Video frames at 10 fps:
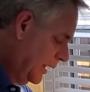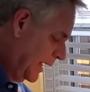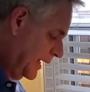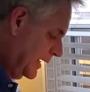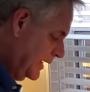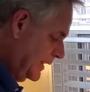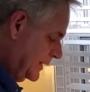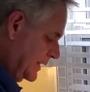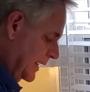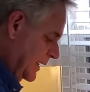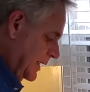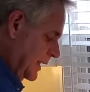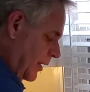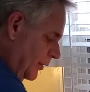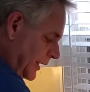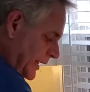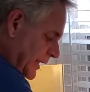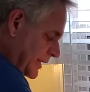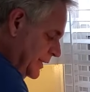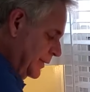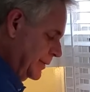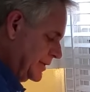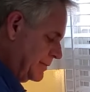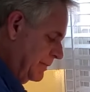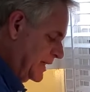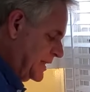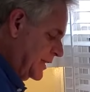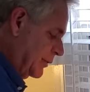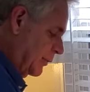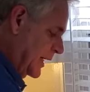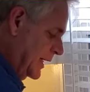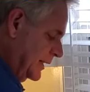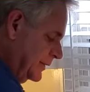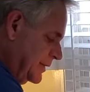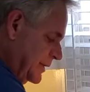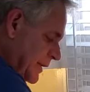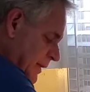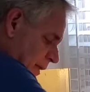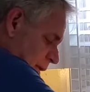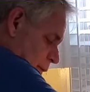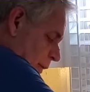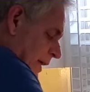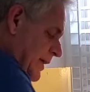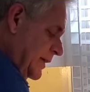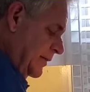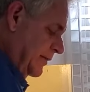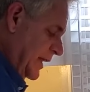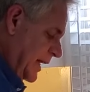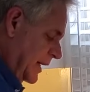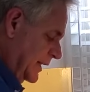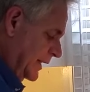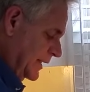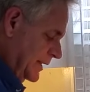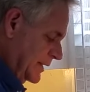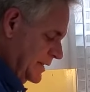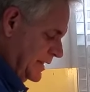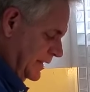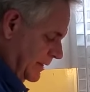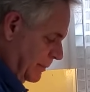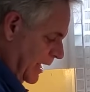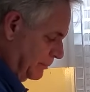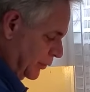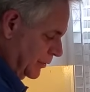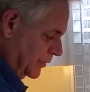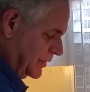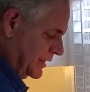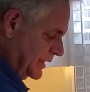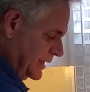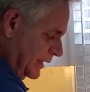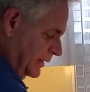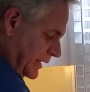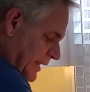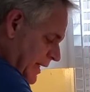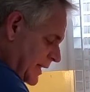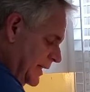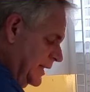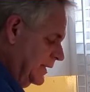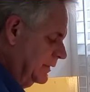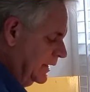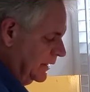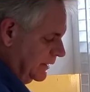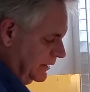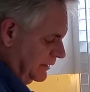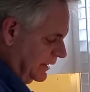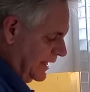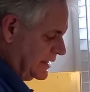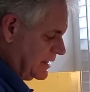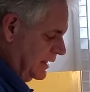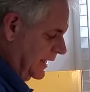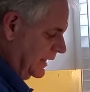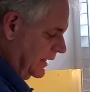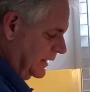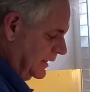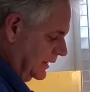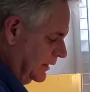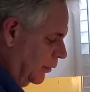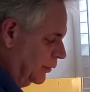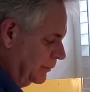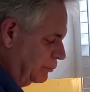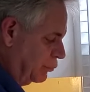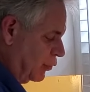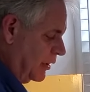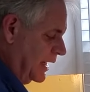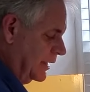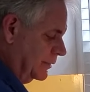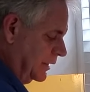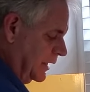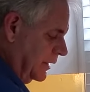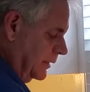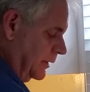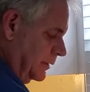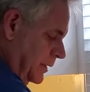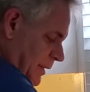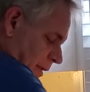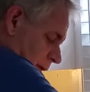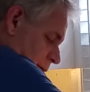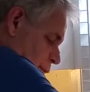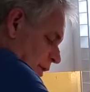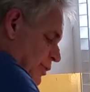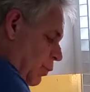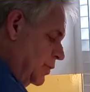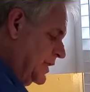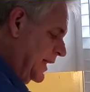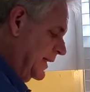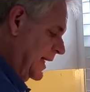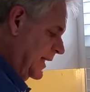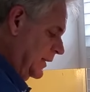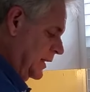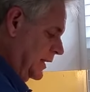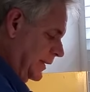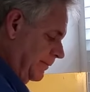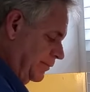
And all you gotta do is mix it around with the onions and the peppers until it kind of gets like a golden brown color, which won't take that long.